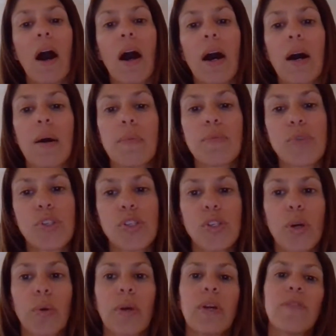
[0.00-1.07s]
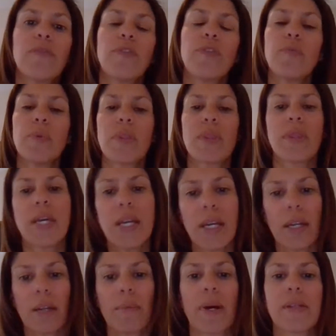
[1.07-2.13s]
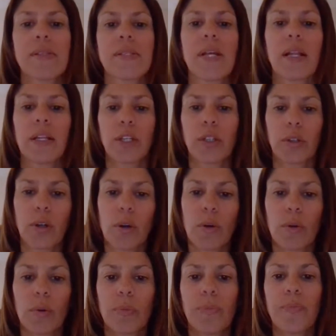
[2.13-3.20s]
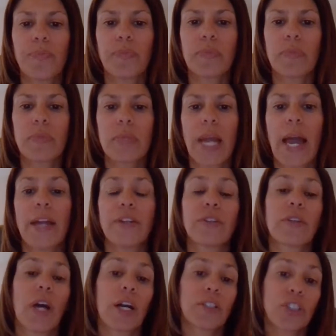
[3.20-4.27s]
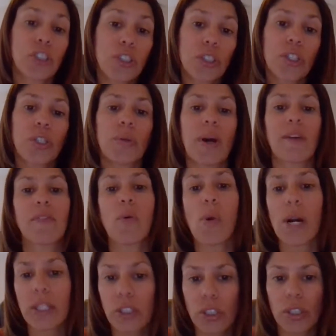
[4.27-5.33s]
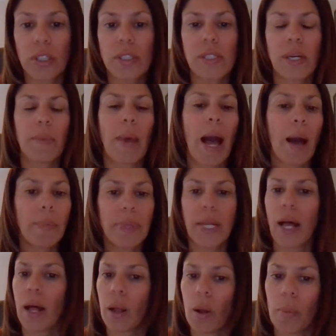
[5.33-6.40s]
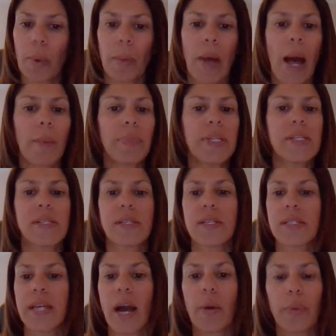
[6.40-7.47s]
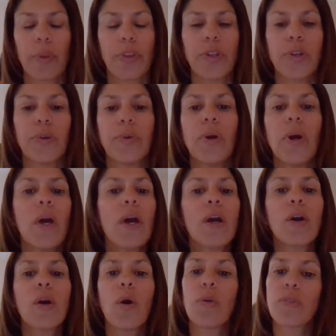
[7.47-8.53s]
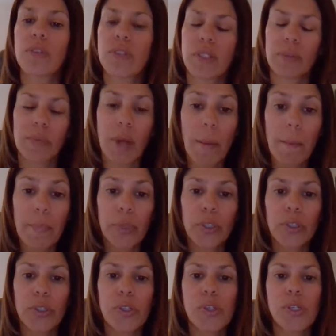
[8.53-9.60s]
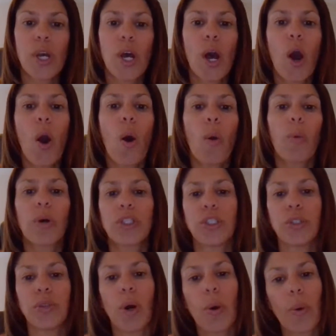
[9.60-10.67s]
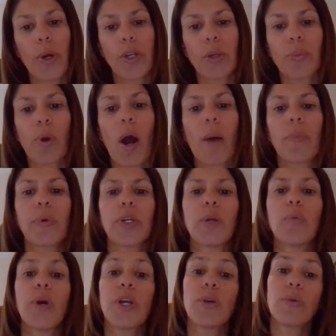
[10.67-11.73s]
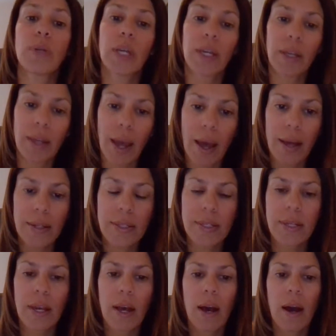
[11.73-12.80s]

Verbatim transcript: Um, so if you've been thinking about selling your home, and you're not sure, you have questions, I'm happy to help. I'm happy to sit down with you, go over some numbers, what you owe on your property, what you can get.